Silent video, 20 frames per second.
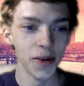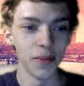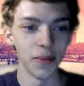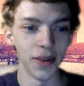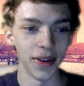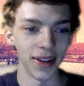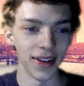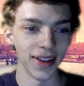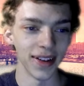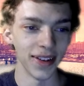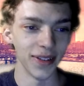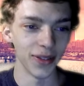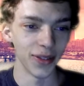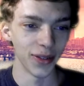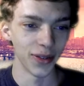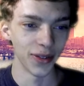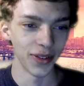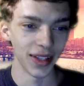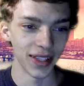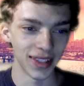But
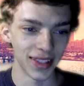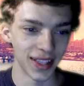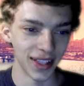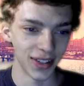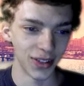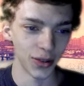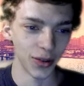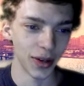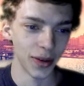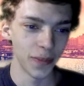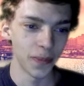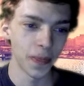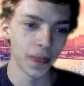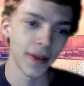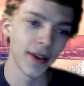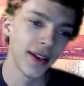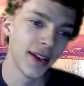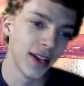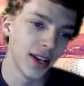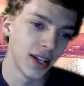let's get to it.
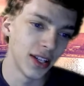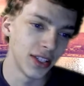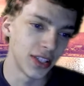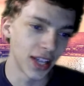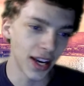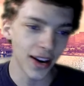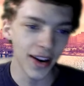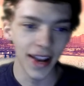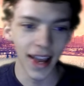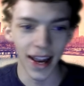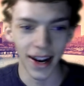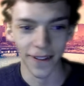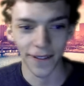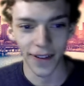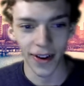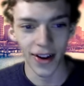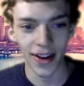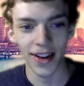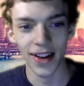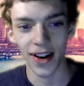Jerry, at a
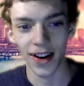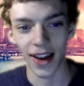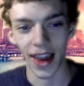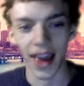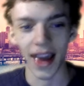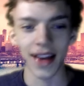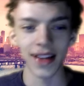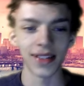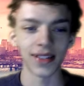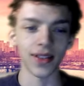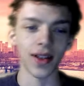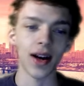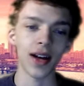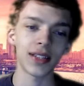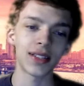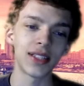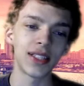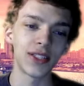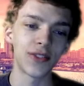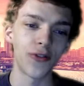very young age,
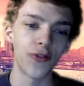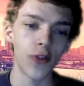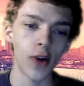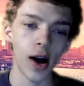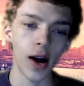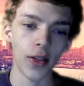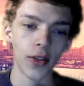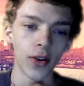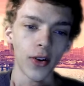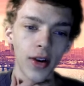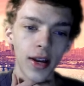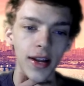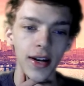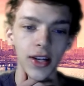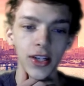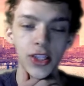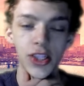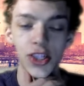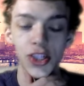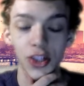lost his father in
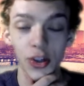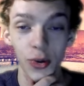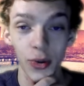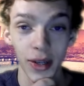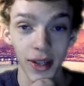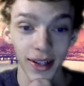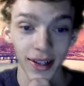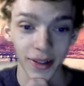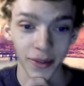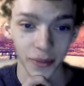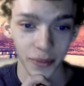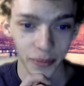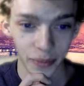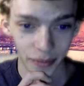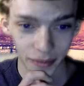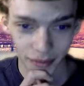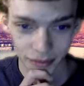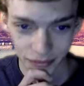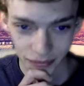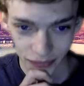a shooting.
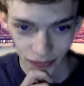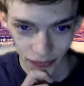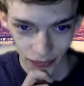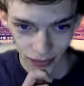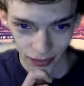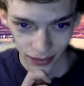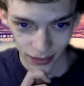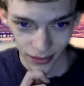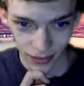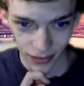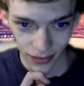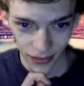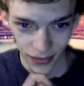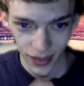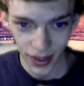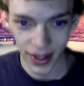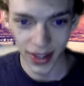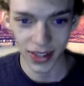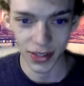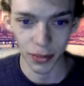
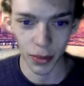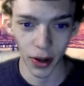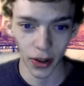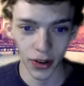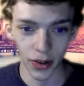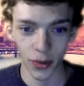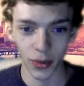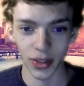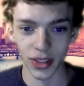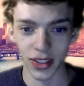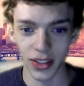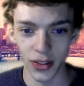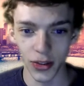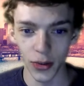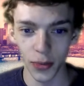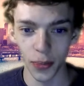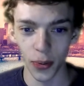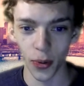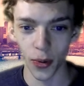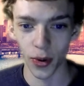His mother was
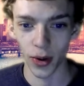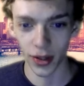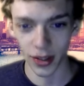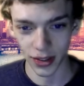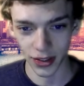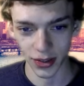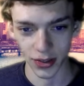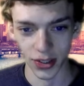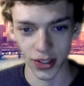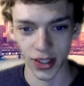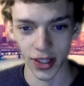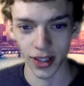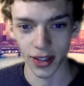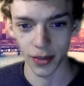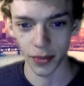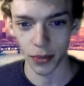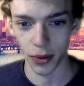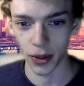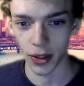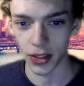too poor, so
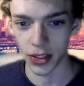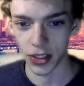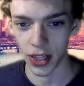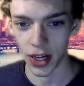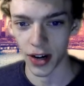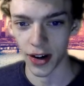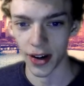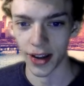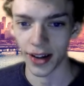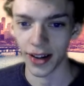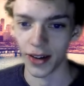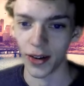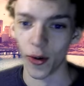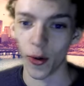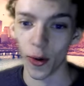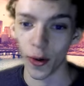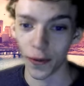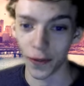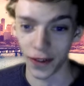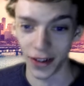she put Jerry in an
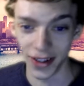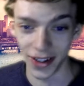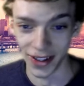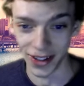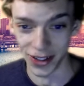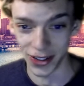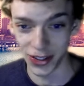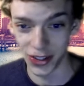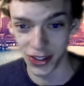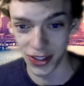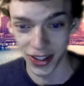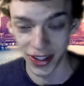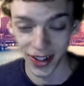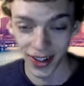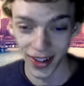orphanage,